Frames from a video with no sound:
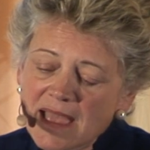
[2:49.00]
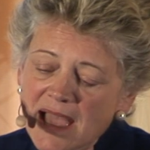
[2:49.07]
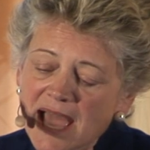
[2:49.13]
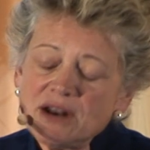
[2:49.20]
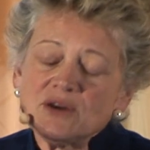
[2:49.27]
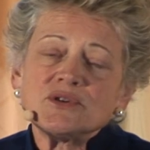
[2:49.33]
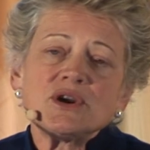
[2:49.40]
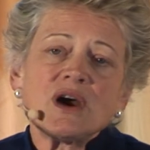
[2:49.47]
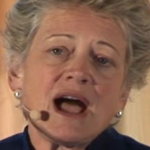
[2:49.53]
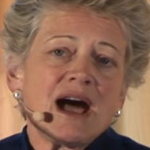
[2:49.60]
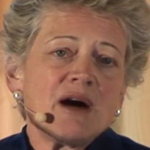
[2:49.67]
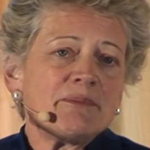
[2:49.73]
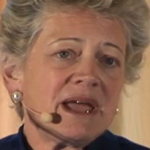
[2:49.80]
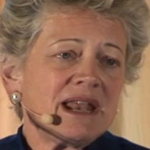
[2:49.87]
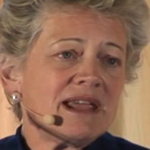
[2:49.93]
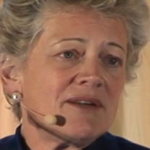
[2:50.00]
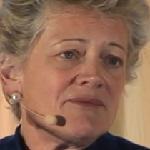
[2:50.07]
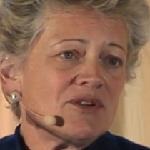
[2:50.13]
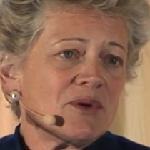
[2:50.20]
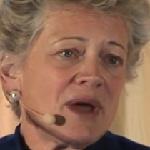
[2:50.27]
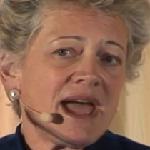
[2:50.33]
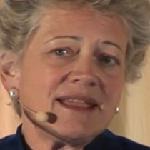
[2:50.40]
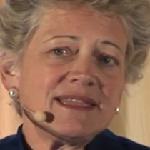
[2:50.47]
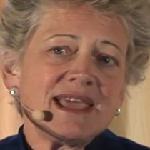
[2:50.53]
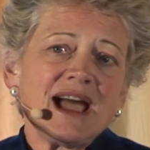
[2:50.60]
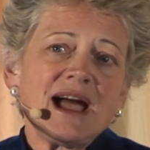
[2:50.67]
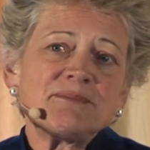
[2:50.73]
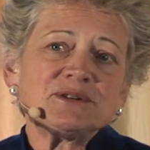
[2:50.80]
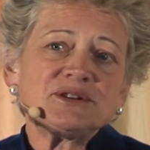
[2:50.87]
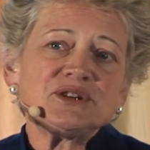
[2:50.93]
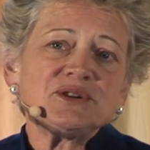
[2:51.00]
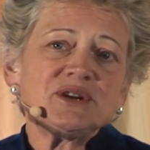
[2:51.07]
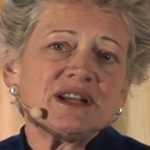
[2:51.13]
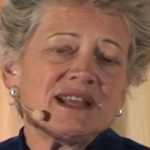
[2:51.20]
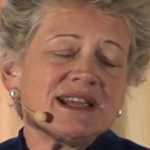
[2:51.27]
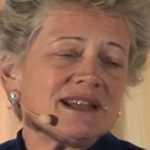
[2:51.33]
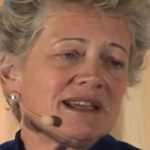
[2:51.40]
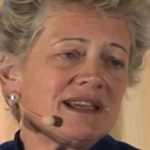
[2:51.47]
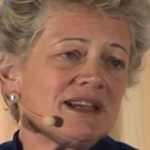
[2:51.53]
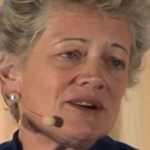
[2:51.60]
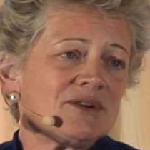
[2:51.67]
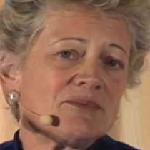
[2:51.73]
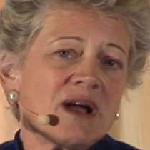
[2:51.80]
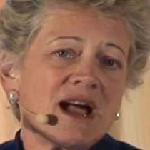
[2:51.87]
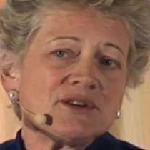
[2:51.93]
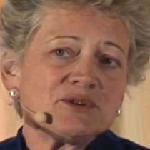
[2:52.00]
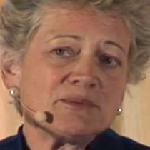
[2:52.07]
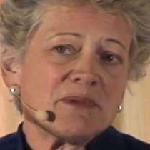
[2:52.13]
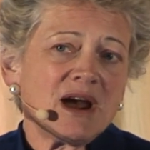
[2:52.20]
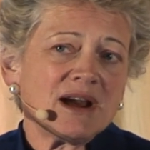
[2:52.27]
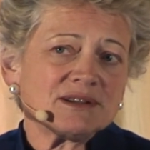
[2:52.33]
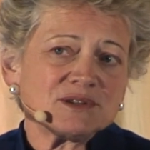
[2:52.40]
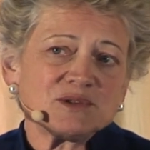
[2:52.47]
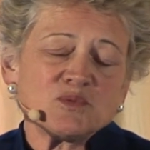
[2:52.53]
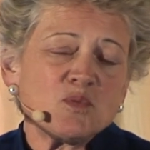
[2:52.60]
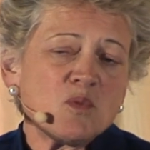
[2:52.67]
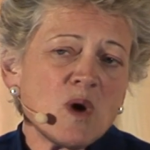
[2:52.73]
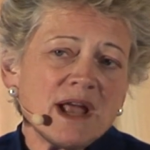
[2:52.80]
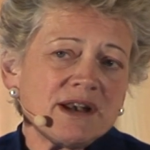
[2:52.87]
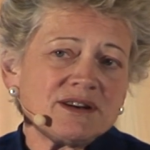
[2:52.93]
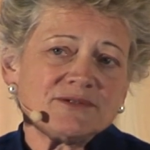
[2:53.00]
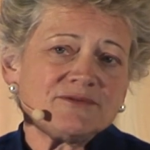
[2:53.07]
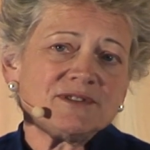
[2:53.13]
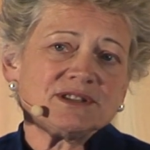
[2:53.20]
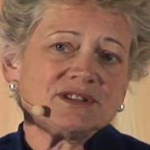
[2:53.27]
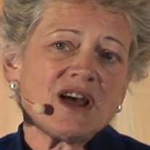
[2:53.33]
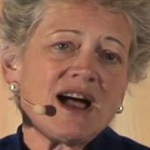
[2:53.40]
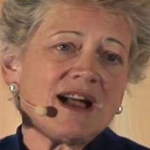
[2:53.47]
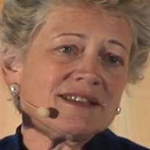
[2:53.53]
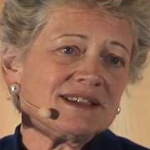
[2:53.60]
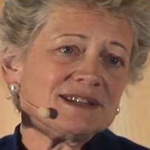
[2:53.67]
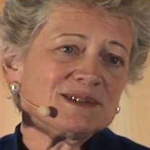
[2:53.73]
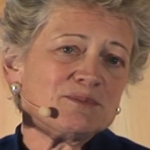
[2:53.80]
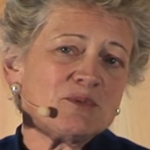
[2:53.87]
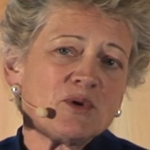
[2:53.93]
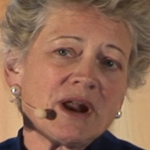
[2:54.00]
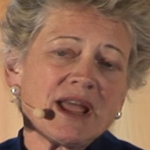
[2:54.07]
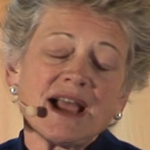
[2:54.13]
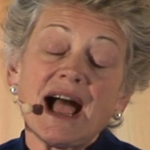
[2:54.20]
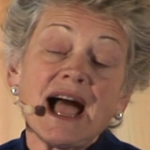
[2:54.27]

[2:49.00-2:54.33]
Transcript: I don't know how many of you had the opportunity to hear Roger Martin's wonderful talk this morning.